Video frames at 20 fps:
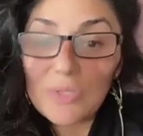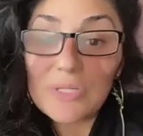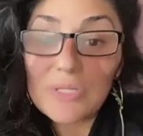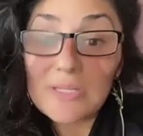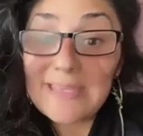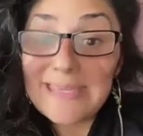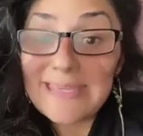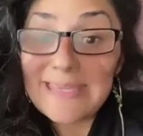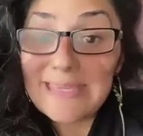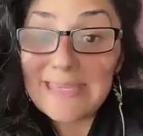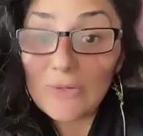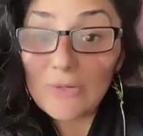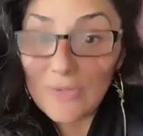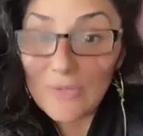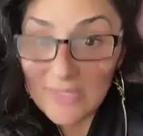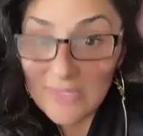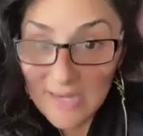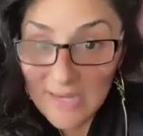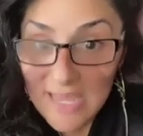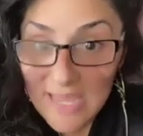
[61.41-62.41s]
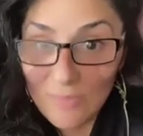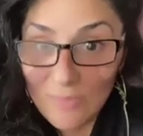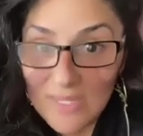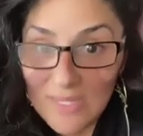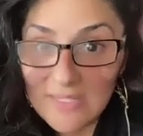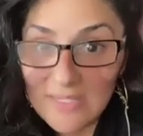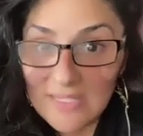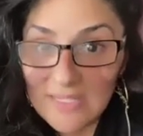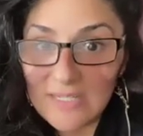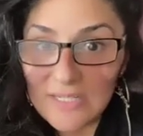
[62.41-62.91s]
to the
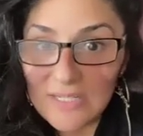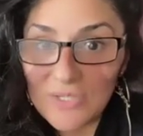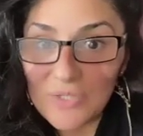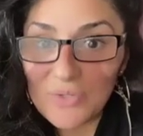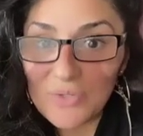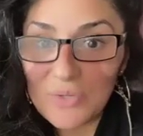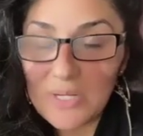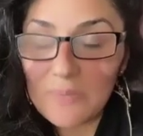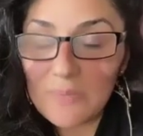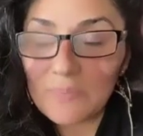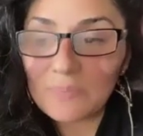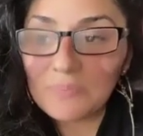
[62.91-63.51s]
entertainment industry.